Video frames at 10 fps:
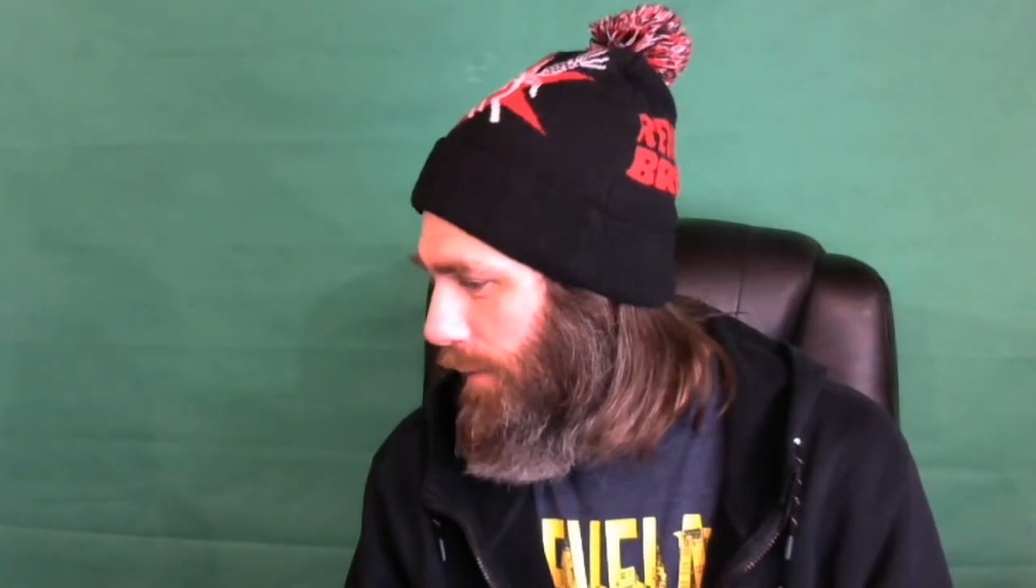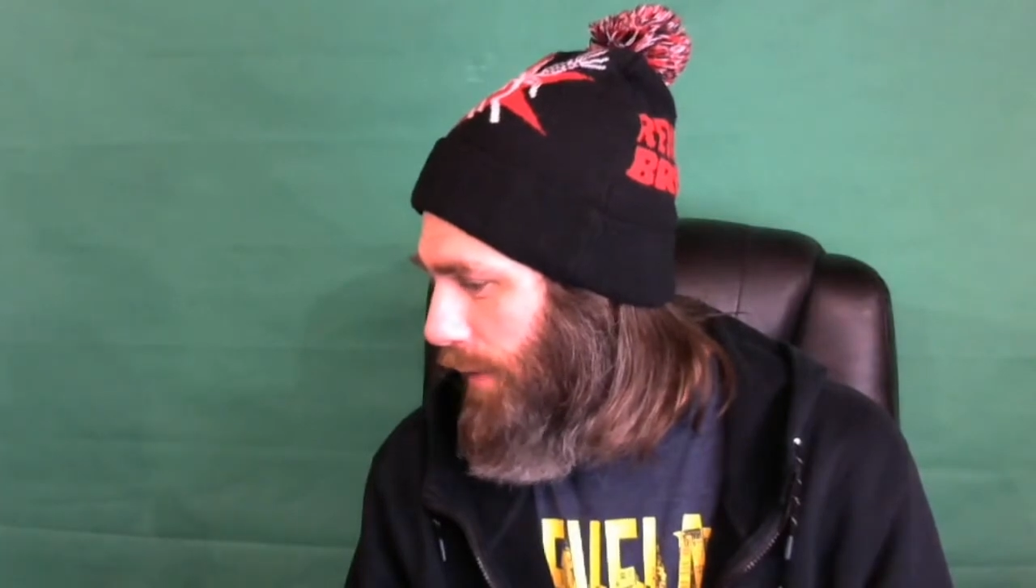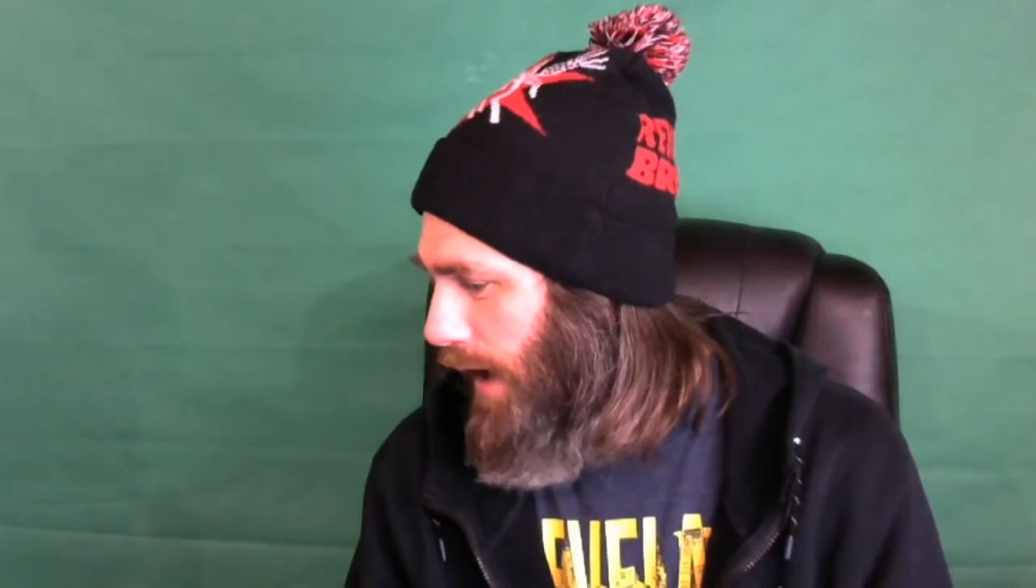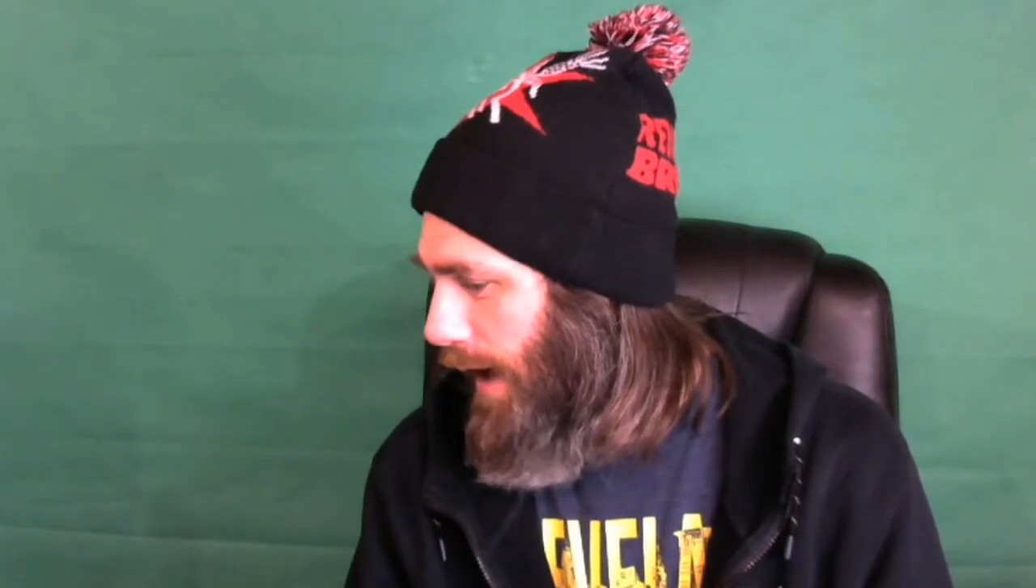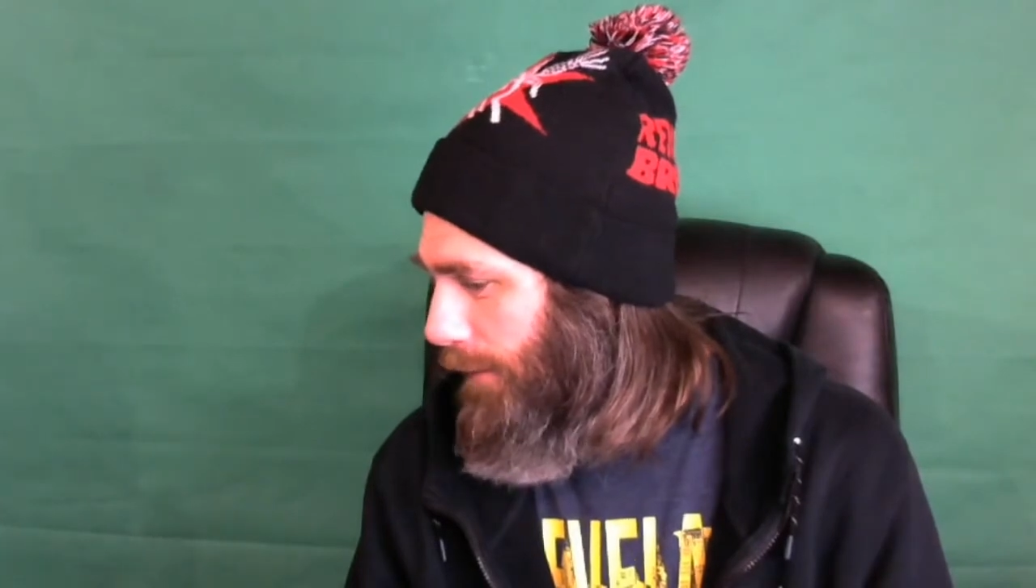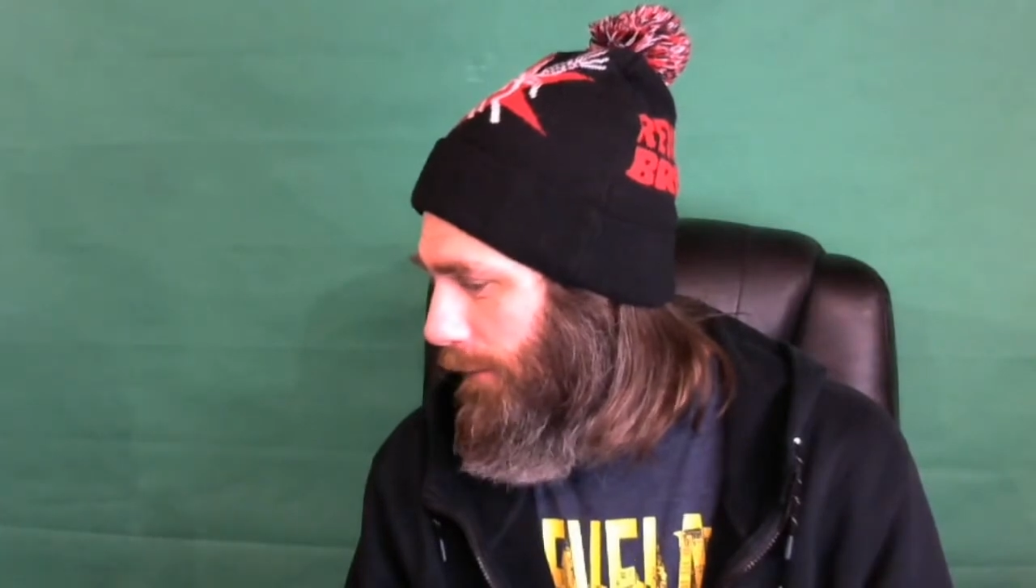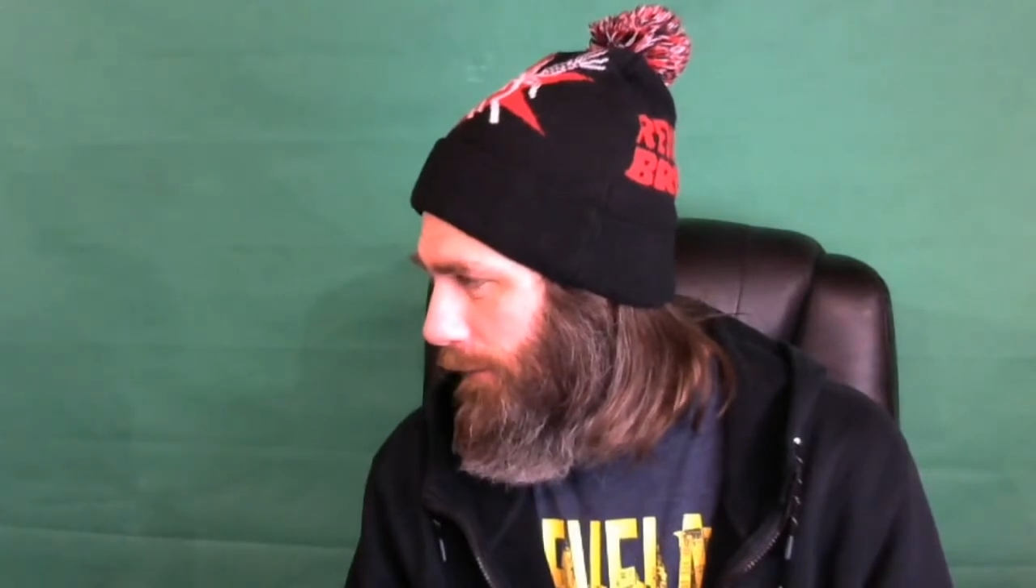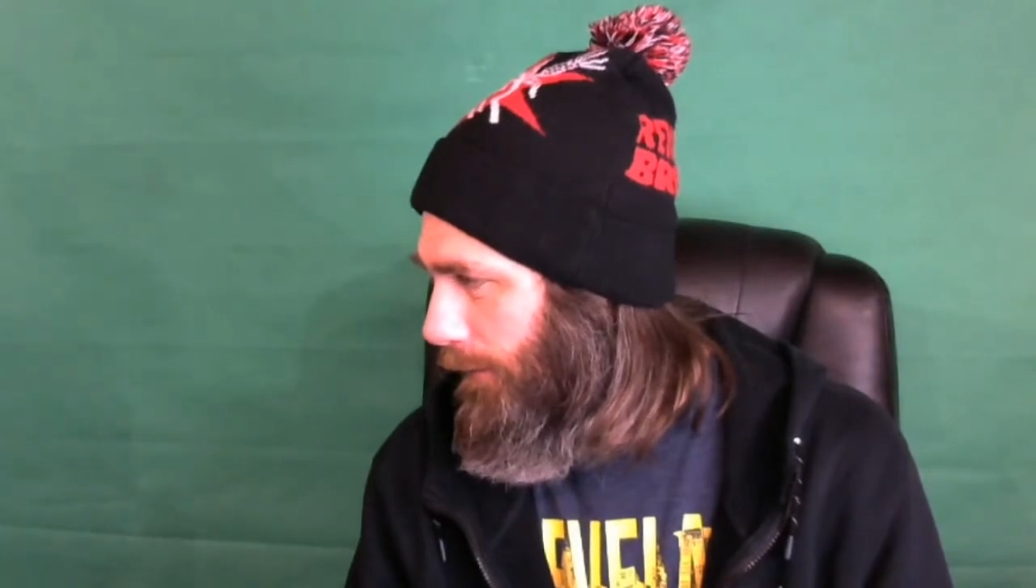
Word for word: impolite.